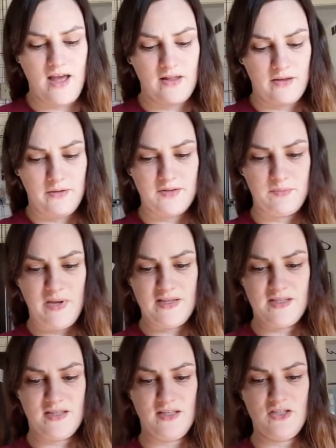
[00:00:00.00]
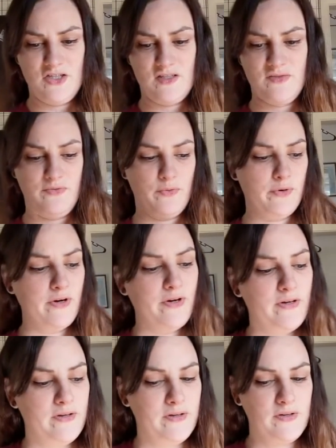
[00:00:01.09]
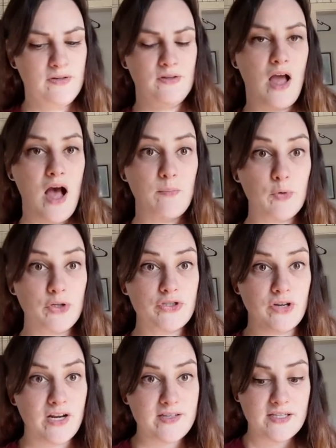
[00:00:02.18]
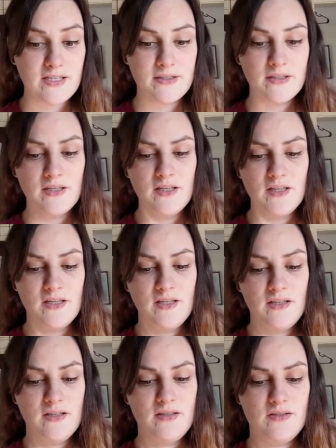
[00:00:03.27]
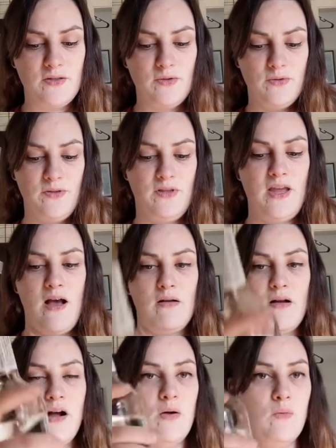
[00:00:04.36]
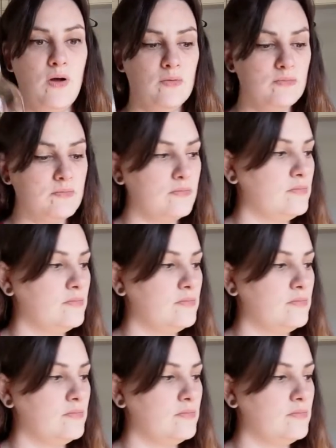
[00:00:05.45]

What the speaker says: aloe is basically just for moisturizing, so the alcohol won't